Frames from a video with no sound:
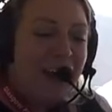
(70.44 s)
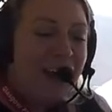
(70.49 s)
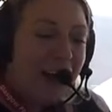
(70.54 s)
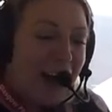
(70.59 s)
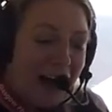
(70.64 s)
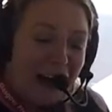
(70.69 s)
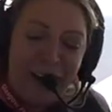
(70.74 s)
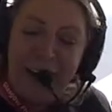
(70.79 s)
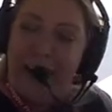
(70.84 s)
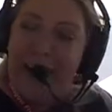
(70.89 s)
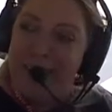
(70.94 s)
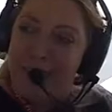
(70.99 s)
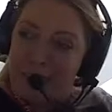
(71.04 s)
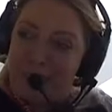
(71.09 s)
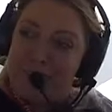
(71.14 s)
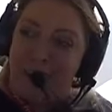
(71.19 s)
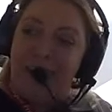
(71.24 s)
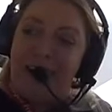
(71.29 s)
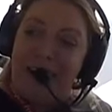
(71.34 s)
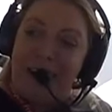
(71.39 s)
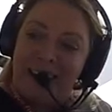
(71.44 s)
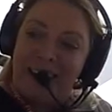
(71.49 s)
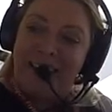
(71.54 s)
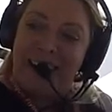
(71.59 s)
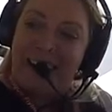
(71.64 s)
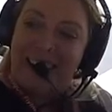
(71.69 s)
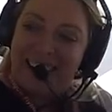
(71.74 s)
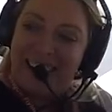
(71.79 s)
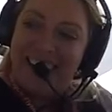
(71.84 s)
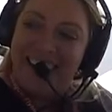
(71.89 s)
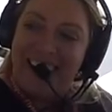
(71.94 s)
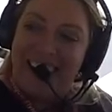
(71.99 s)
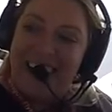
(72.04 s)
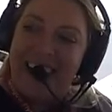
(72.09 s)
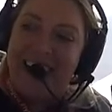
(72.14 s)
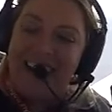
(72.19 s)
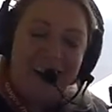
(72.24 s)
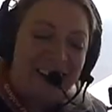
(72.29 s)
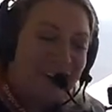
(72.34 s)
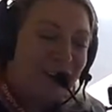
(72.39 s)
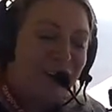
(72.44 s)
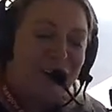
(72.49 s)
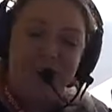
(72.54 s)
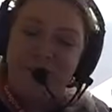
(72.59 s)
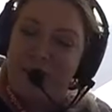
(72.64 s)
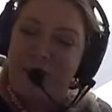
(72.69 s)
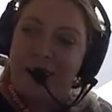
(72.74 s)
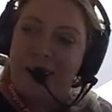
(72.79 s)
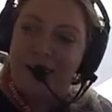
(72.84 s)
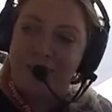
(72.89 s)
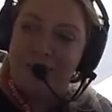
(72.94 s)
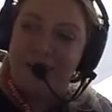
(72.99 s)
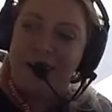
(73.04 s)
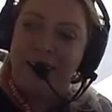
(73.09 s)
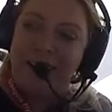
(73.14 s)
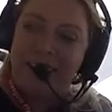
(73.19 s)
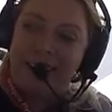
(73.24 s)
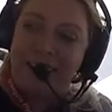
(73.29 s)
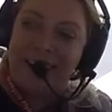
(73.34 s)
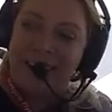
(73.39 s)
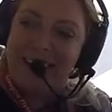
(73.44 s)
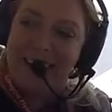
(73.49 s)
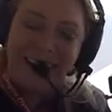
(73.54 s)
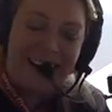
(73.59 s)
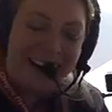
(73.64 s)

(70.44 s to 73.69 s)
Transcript: I get the point, Greg. What the fuck is milking you?